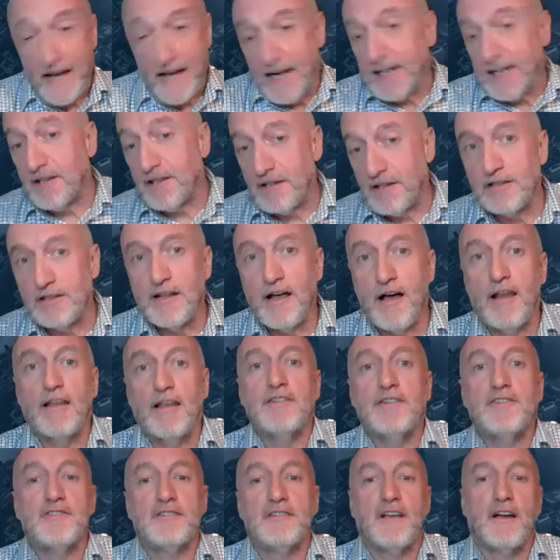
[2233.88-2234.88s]
the technical
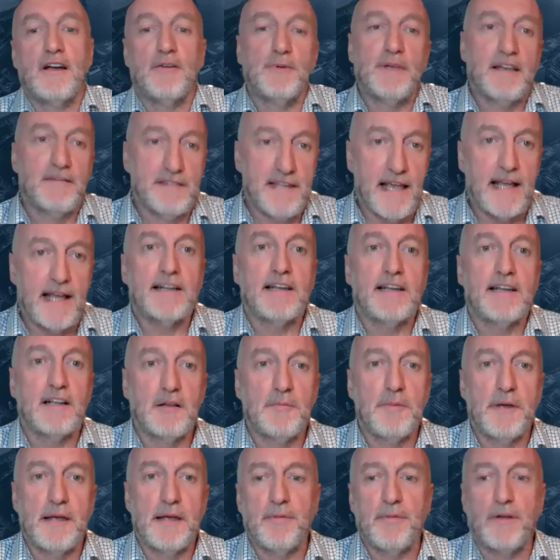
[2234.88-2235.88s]
knowledge, we have
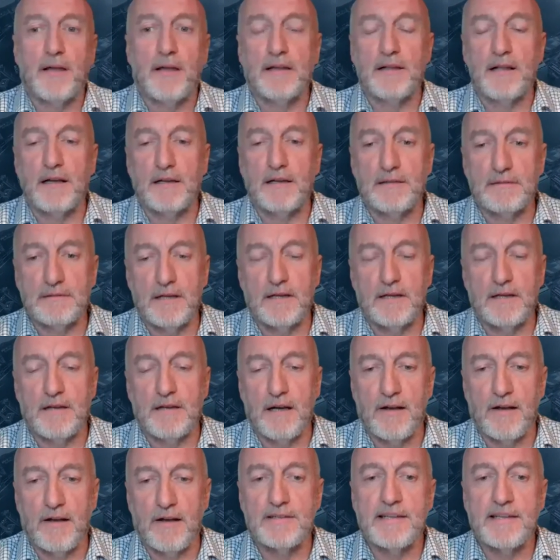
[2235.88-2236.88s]
technical people
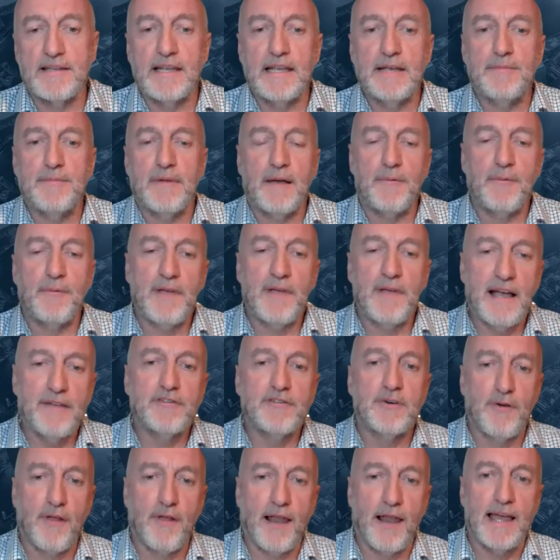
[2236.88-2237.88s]
on our team, and we
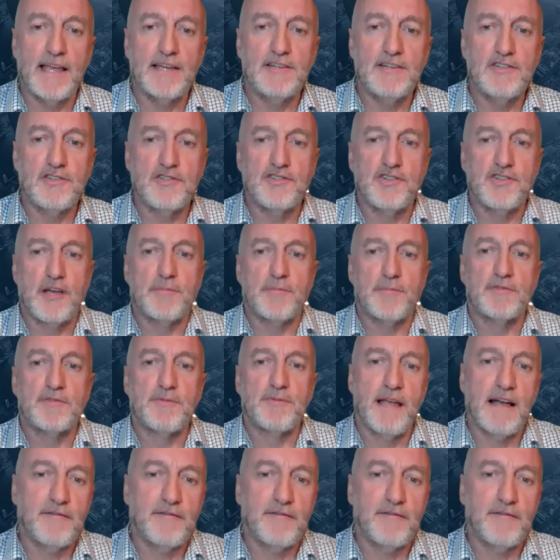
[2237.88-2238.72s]
have the relationships.